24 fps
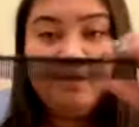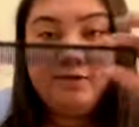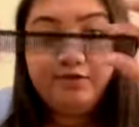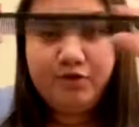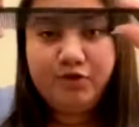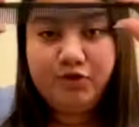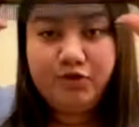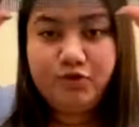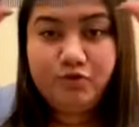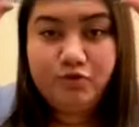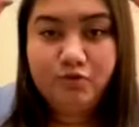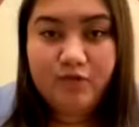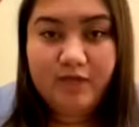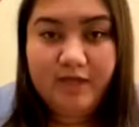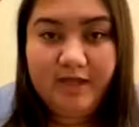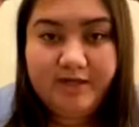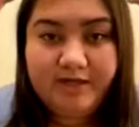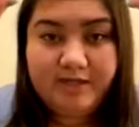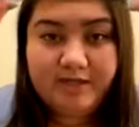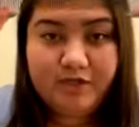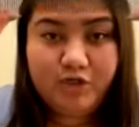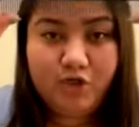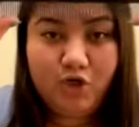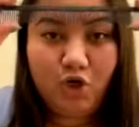the dual
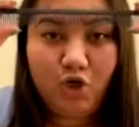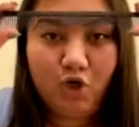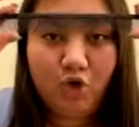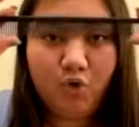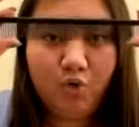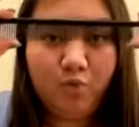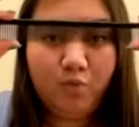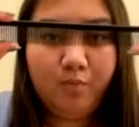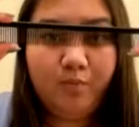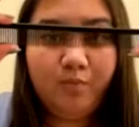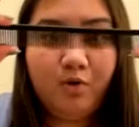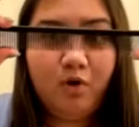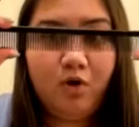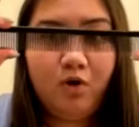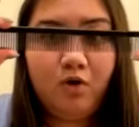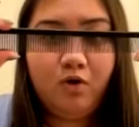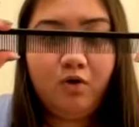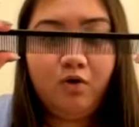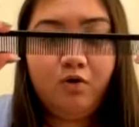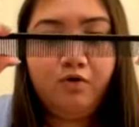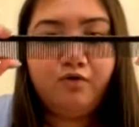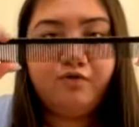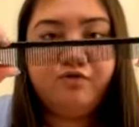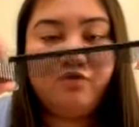ended comb
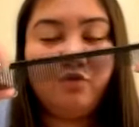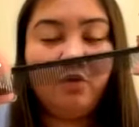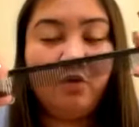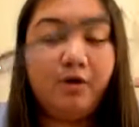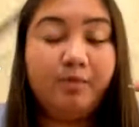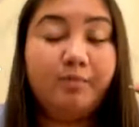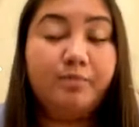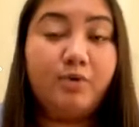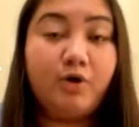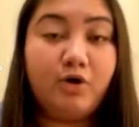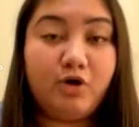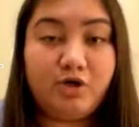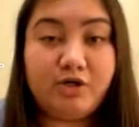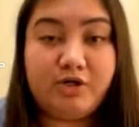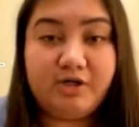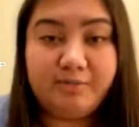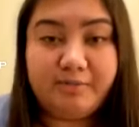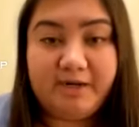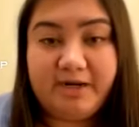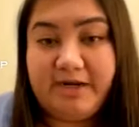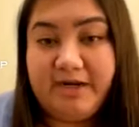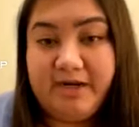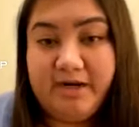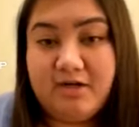for parting
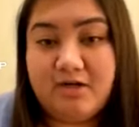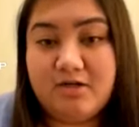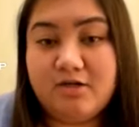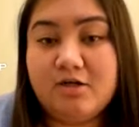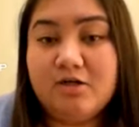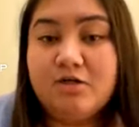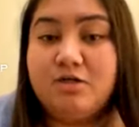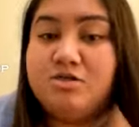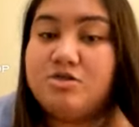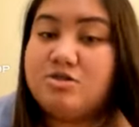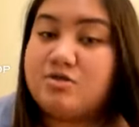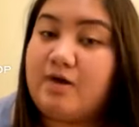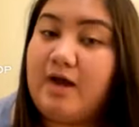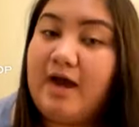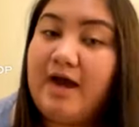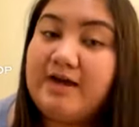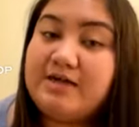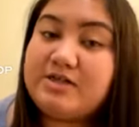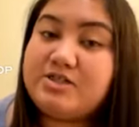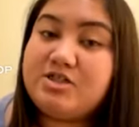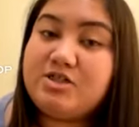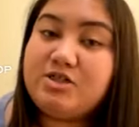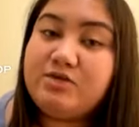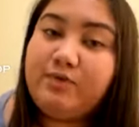my hair. So
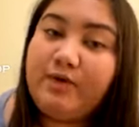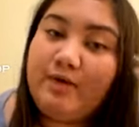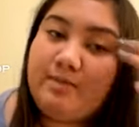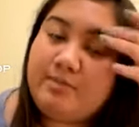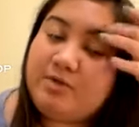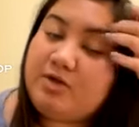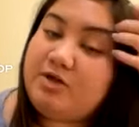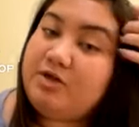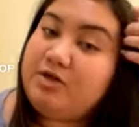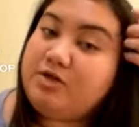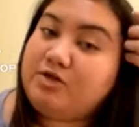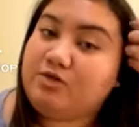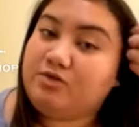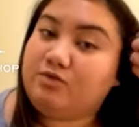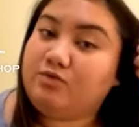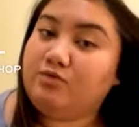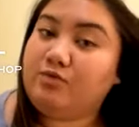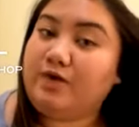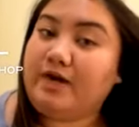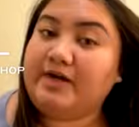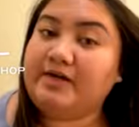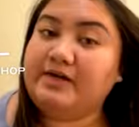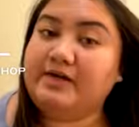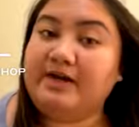actually what I'm going to do
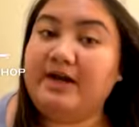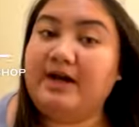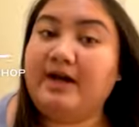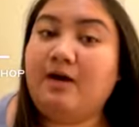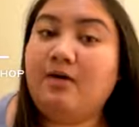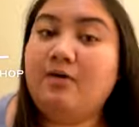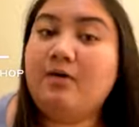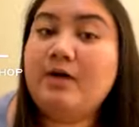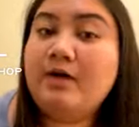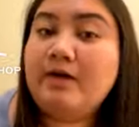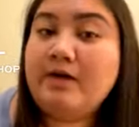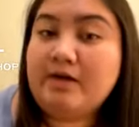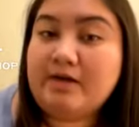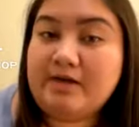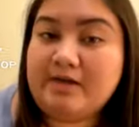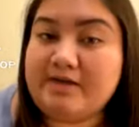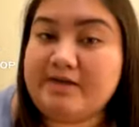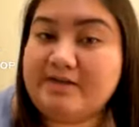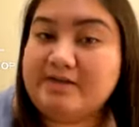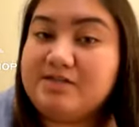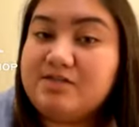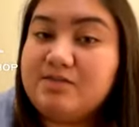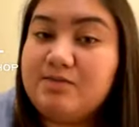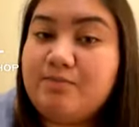right now
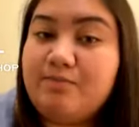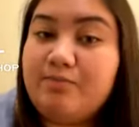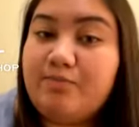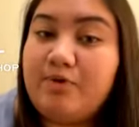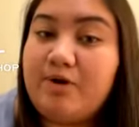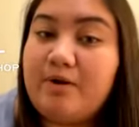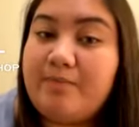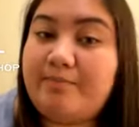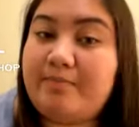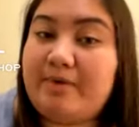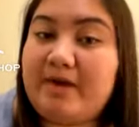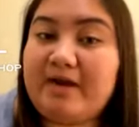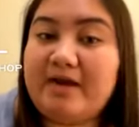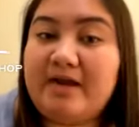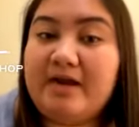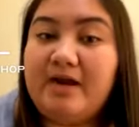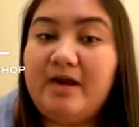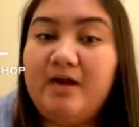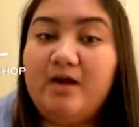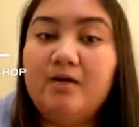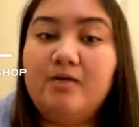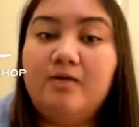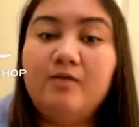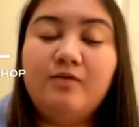is prep my
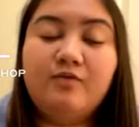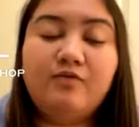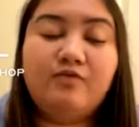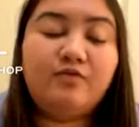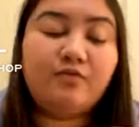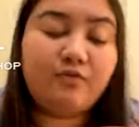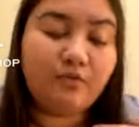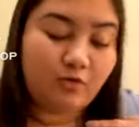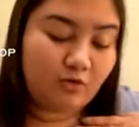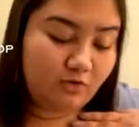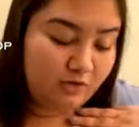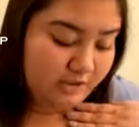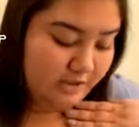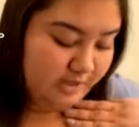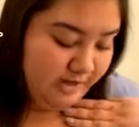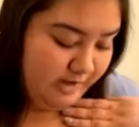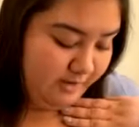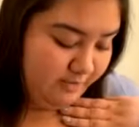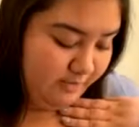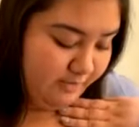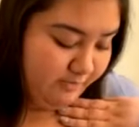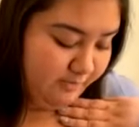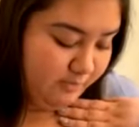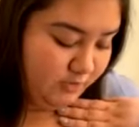hair for
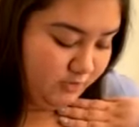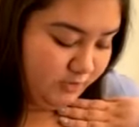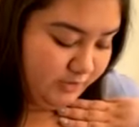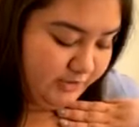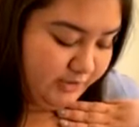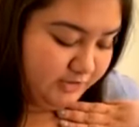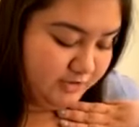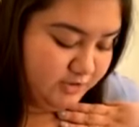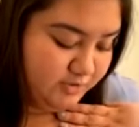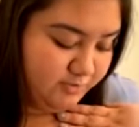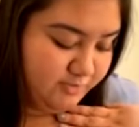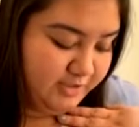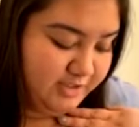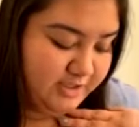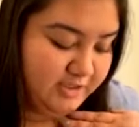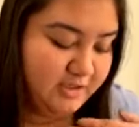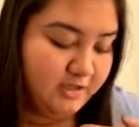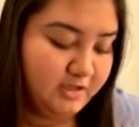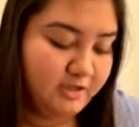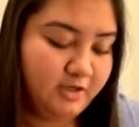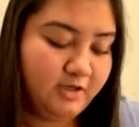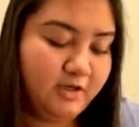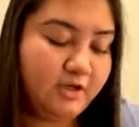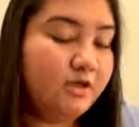how I'm going to be
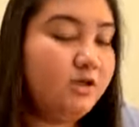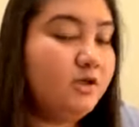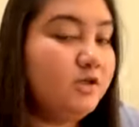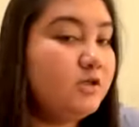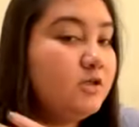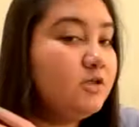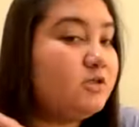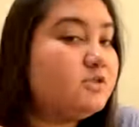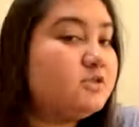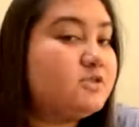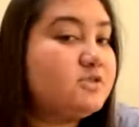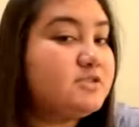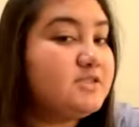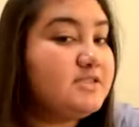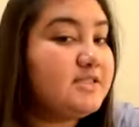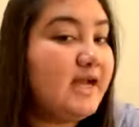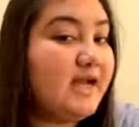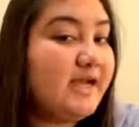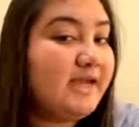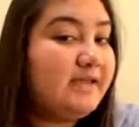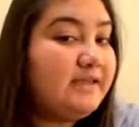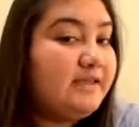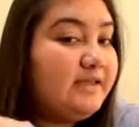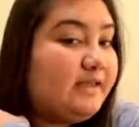
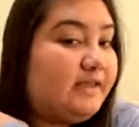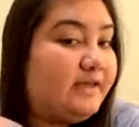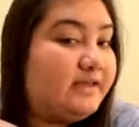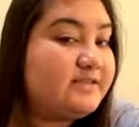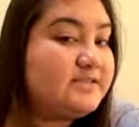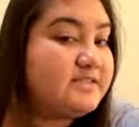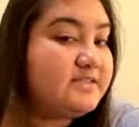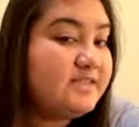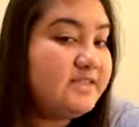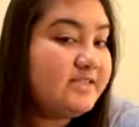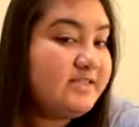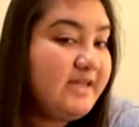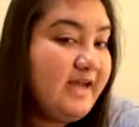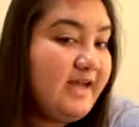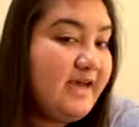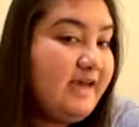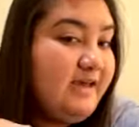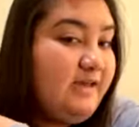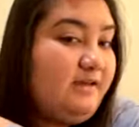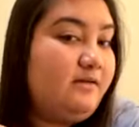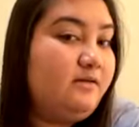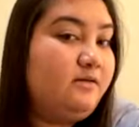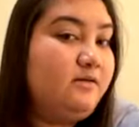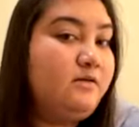styling it
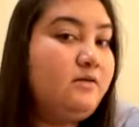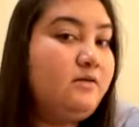today.